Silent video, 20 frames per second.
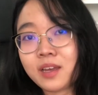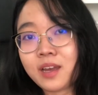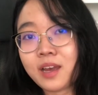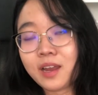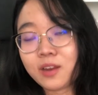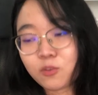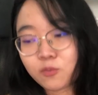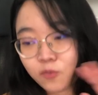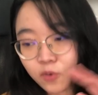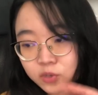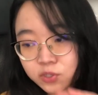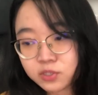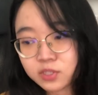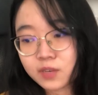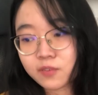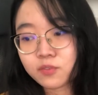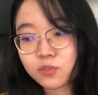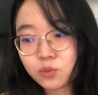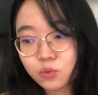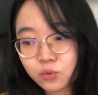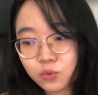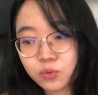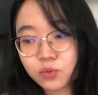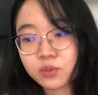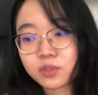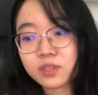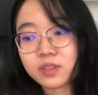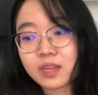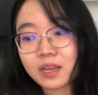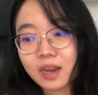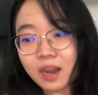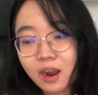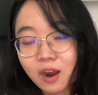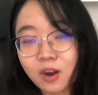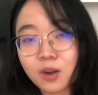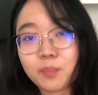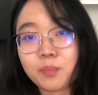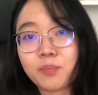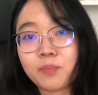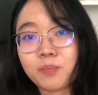And you force yourself through that
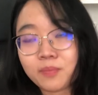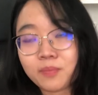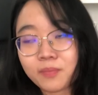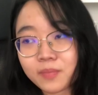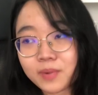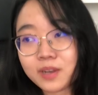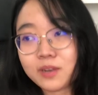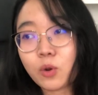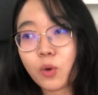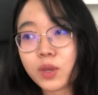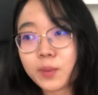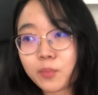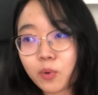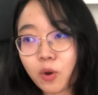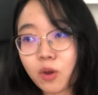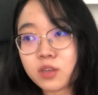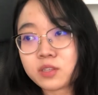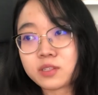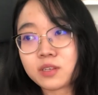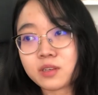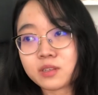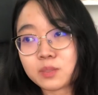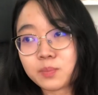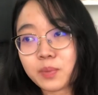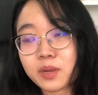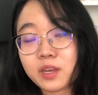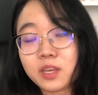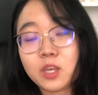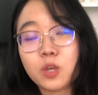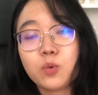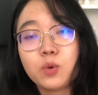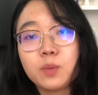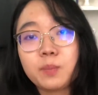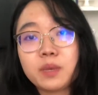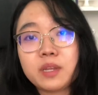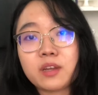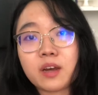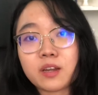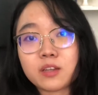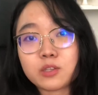hard, annoying process. But it will be
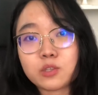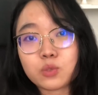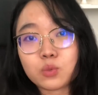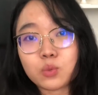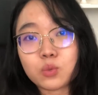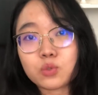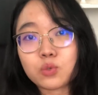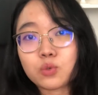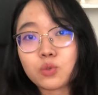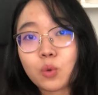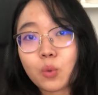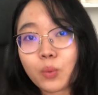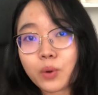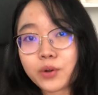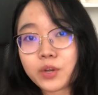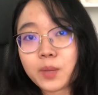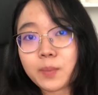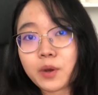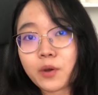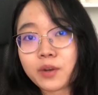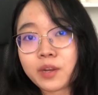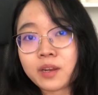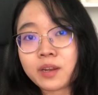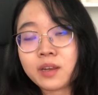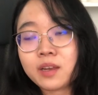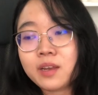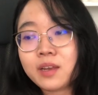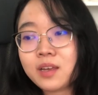done soon, so don't worry about it.